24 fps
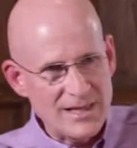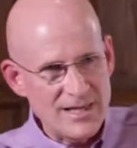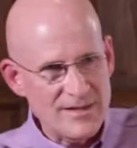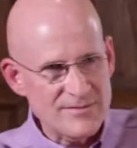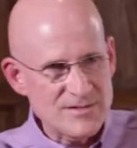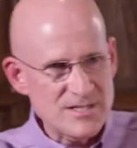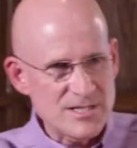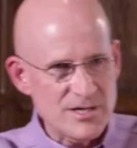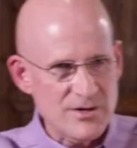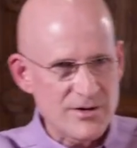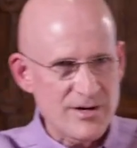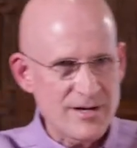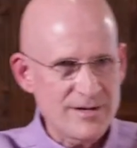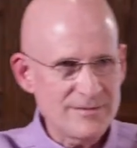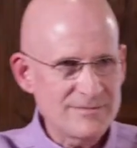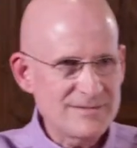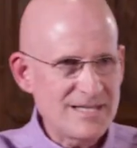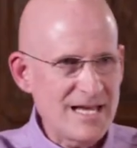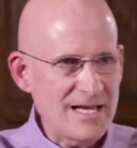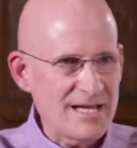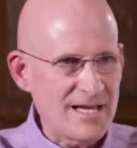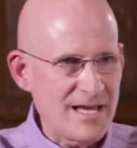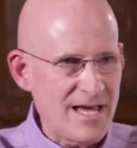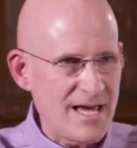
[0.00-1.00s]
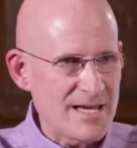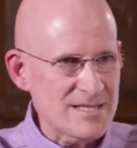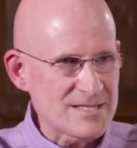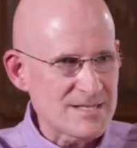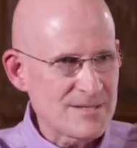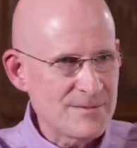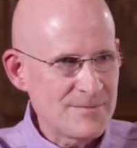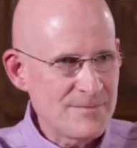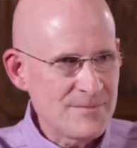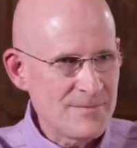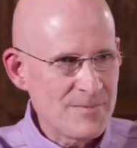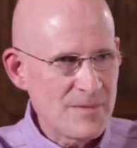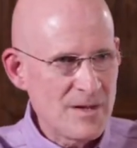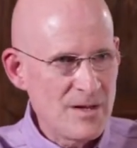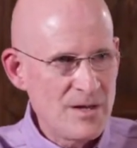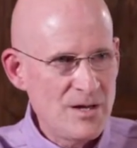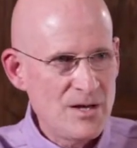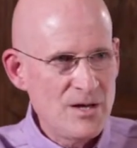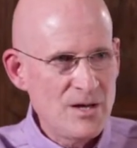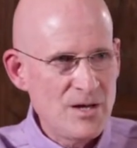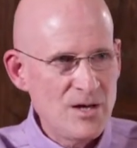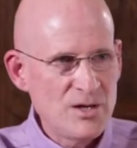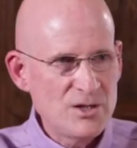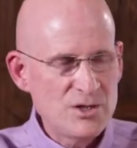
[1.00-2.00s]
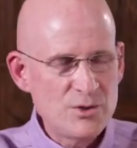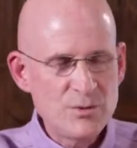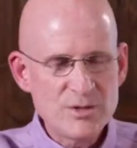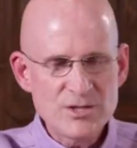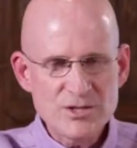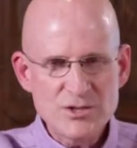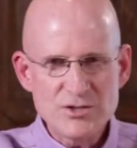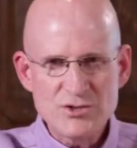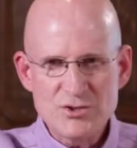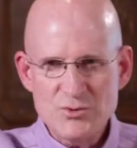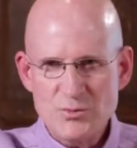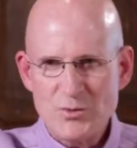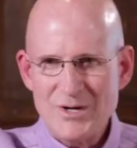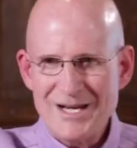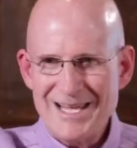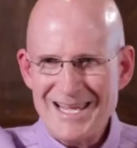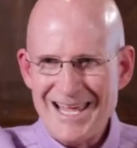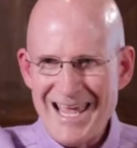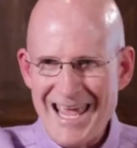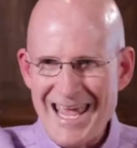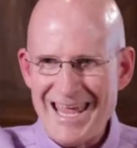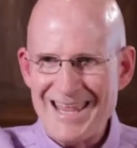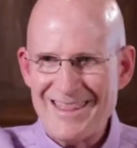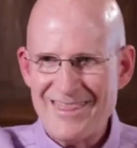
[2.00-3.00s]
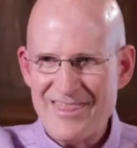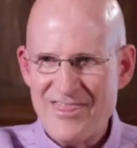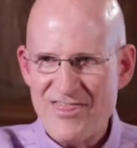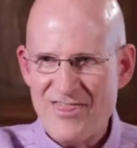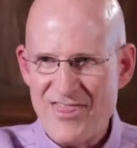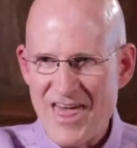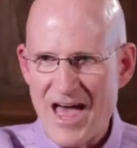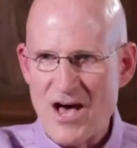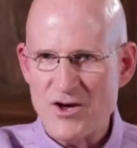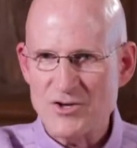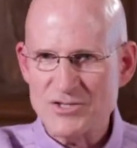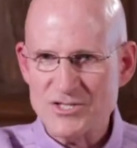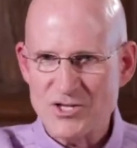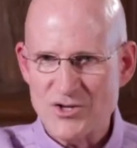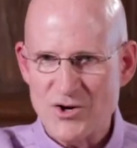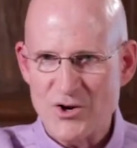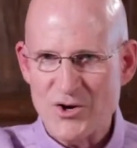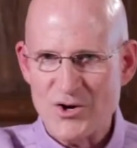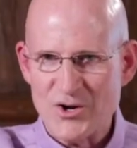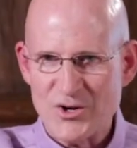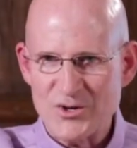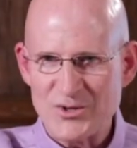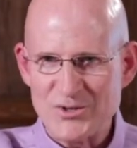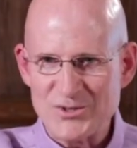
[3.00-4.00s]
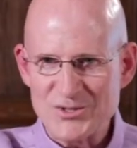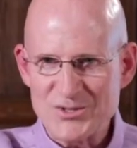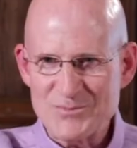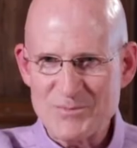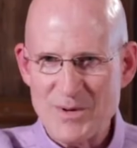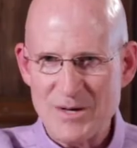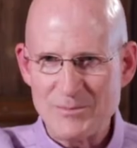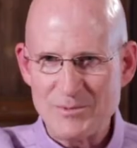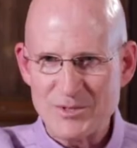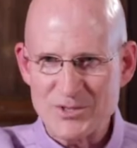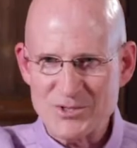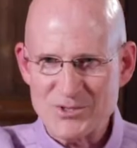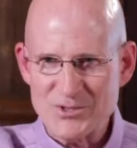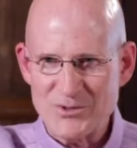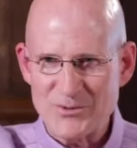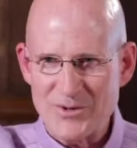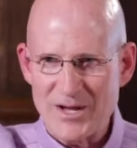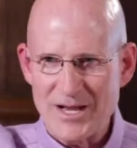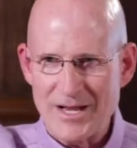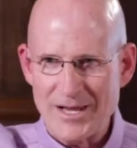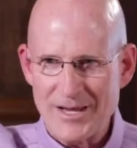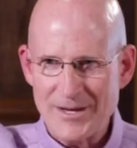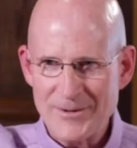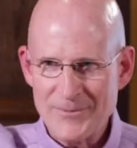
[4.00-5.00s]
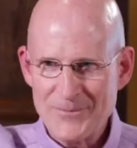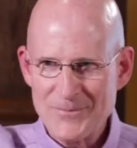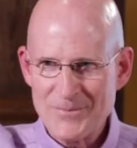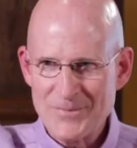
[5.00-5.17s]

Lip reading: and left steering? Take a guess. 228,000 articles published already